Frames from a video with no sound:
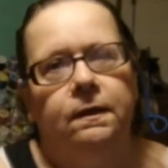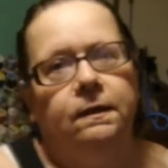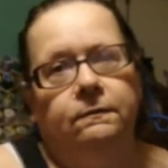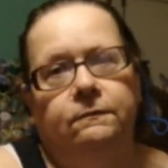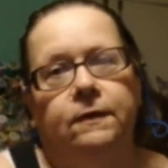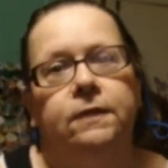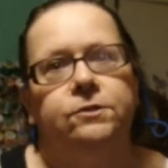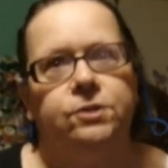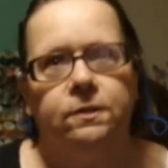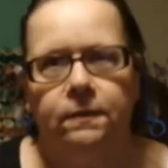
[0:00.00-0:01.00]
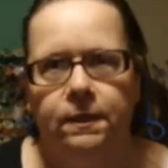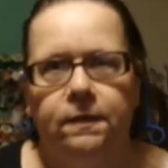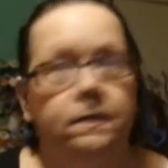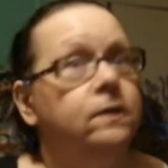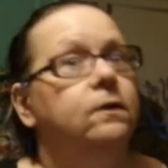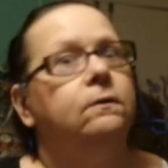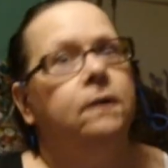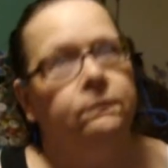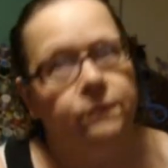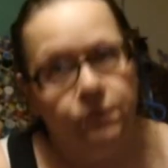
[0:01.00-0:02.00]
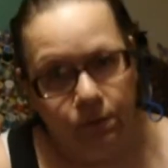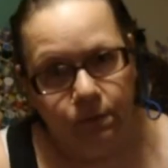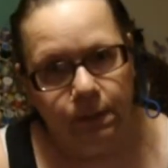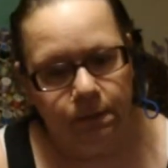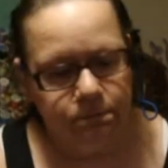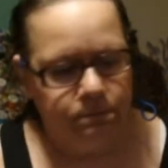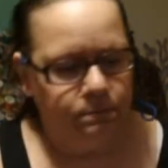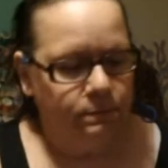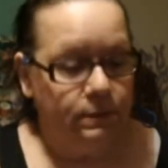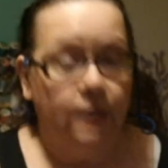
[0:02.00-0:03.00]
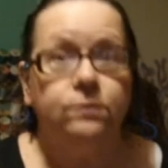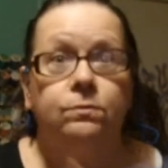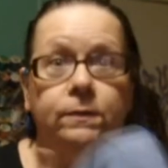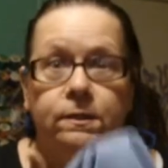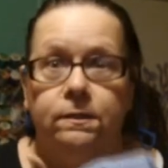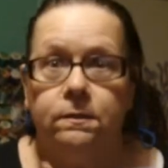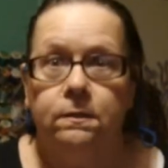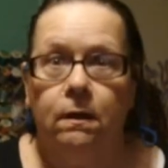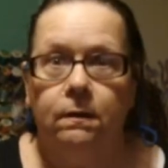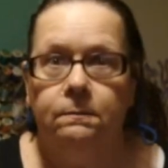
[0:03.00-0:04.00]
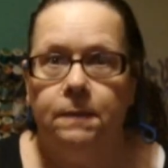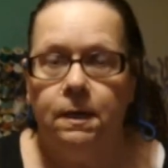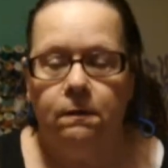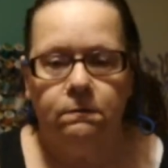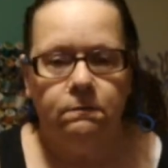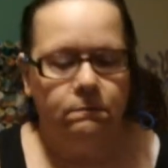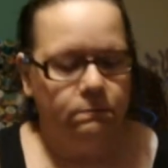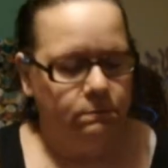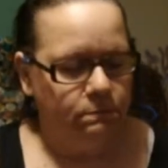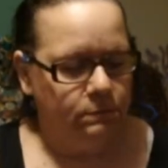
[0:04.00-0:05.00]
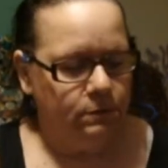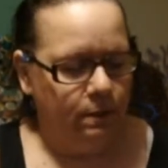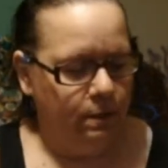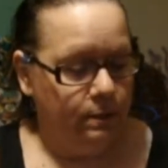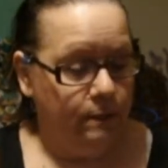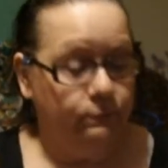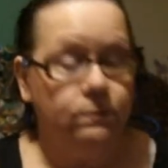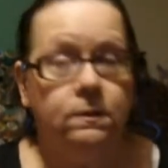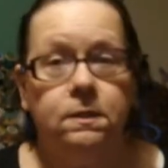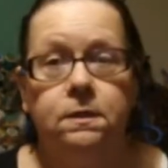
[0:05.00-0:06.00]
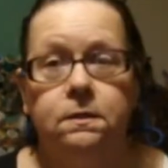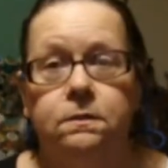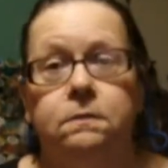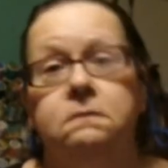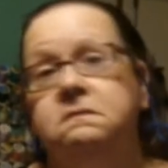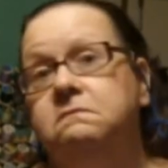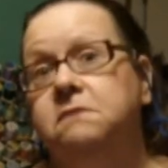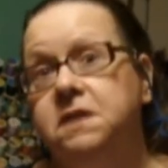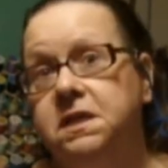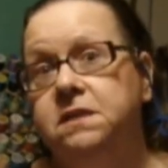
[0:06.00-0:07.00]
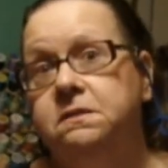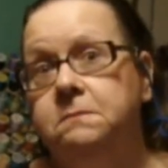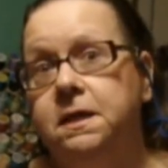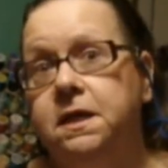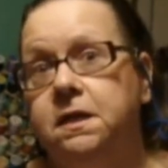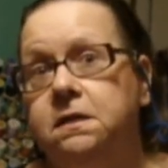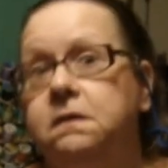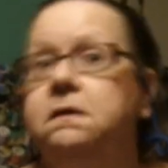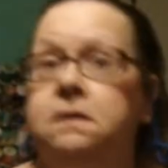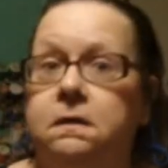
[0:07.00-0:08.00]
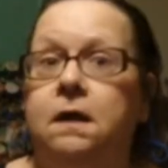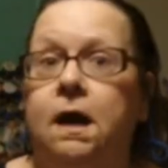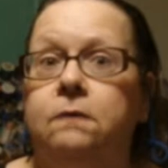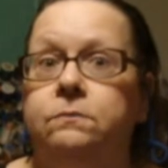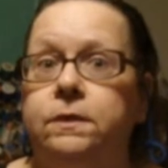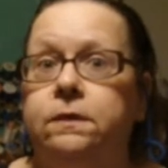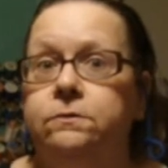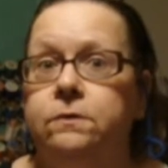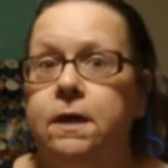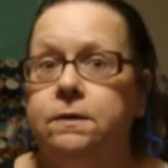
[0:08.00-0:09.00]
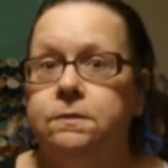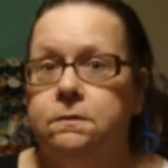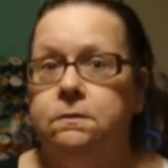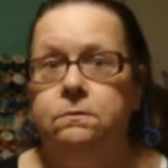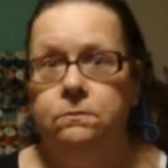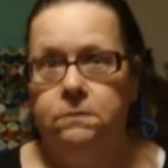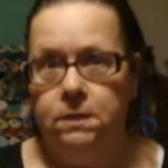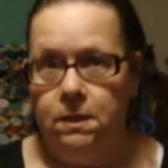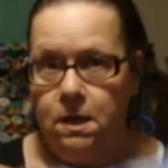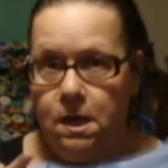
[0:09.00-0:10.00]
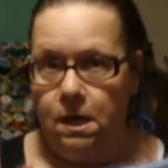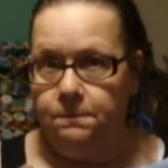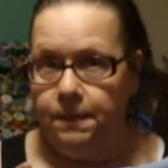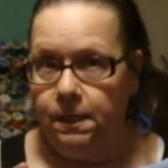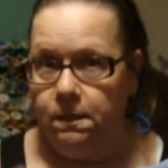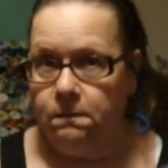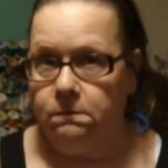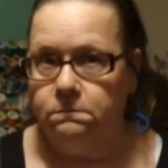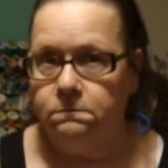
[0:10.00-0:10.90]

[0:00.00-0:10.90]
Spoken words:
And eventually, you don't have to do it. That's what this is all about. Because after this, we'll get into making our real dress using our pattern.